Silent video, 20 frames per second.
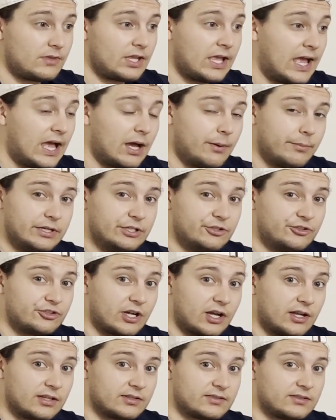how many
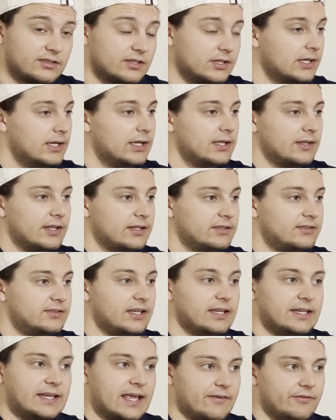shots, let's
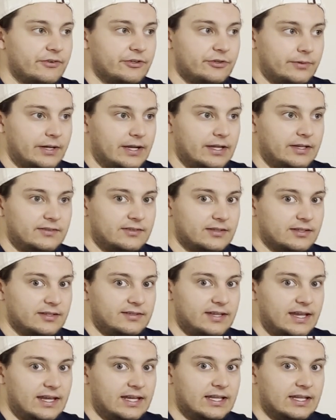say Kevin Durant is going to
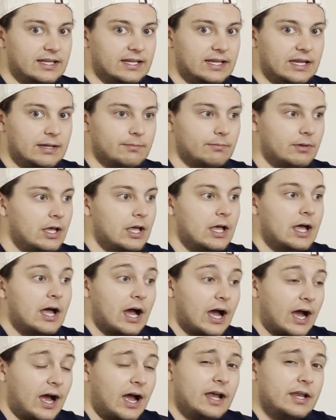take in a game,
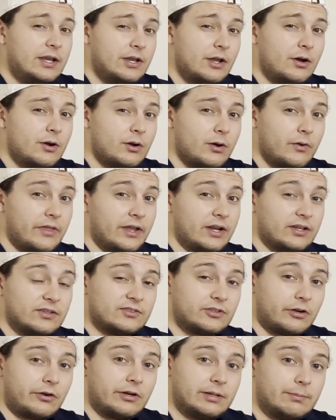I know that a
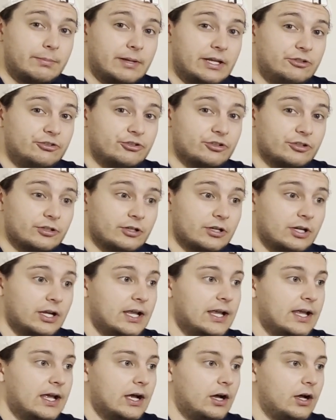starting pitcher
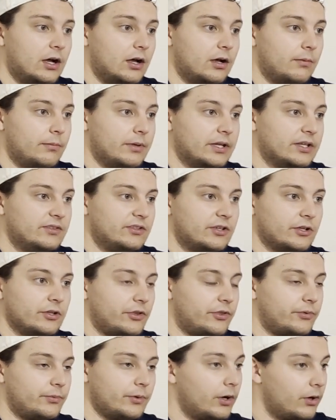is going to
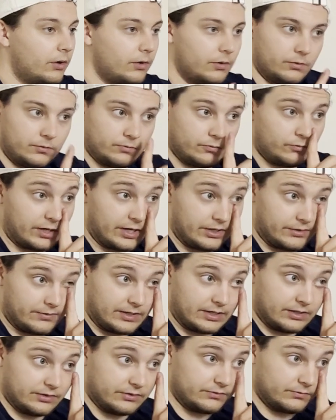throw right
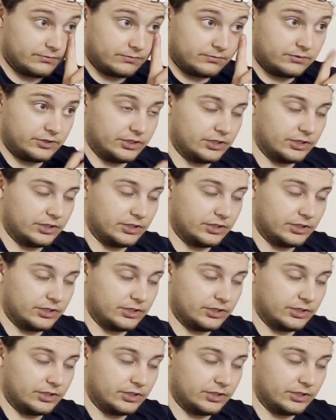around,